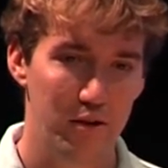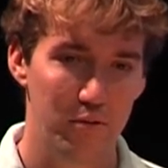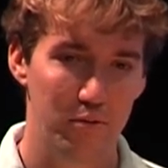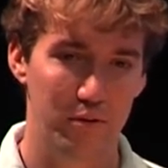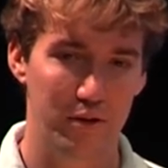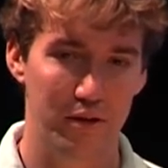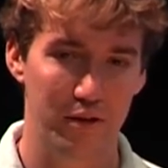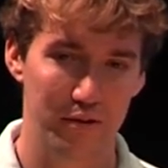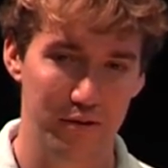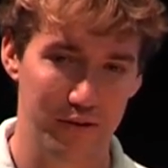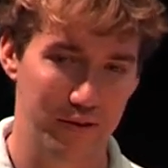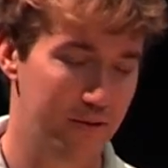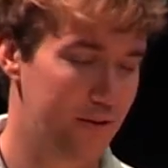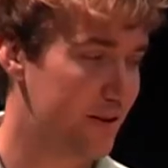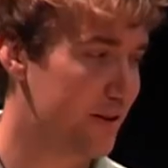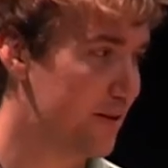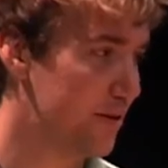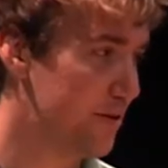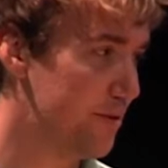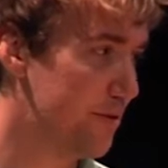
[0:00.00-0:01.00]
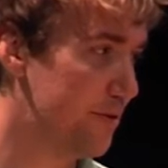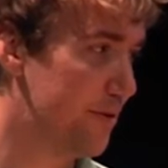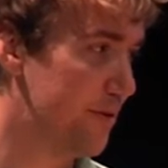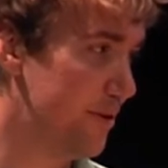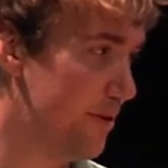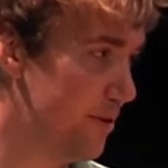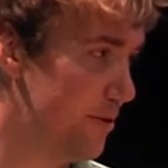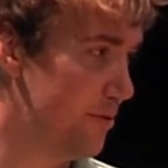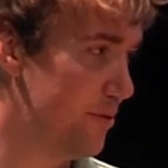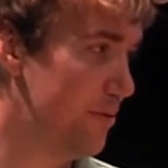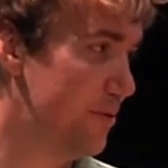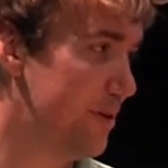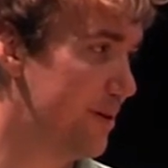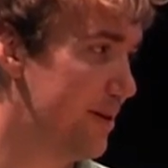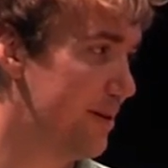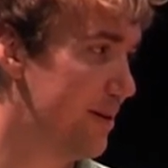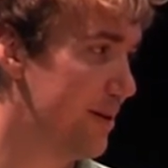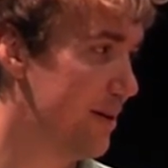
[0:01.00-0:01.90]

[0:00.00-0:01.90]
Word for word: we're going to include new